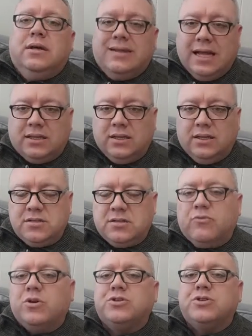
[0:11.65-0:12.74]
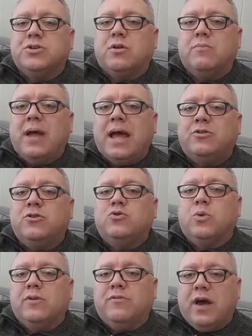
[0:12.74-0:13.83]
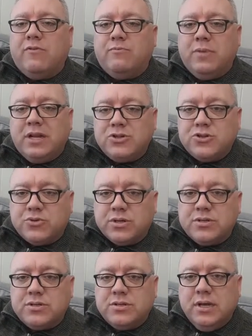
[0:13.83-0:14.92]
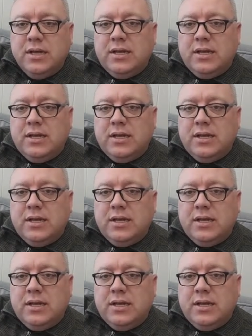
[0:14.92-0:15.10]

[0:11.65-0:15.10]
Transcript: not the least of which is our Matthew 25 ministries